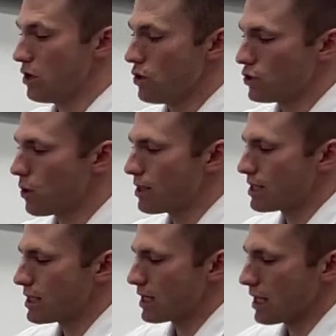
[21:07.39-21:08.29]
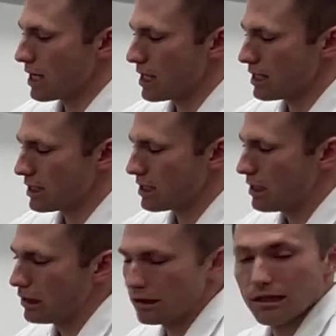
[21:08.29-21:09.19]
So it's
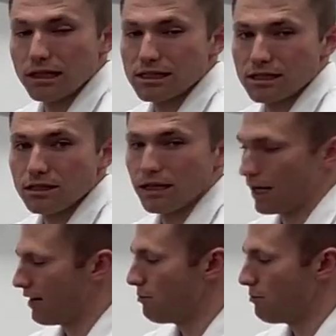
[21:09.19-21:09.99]
still negative,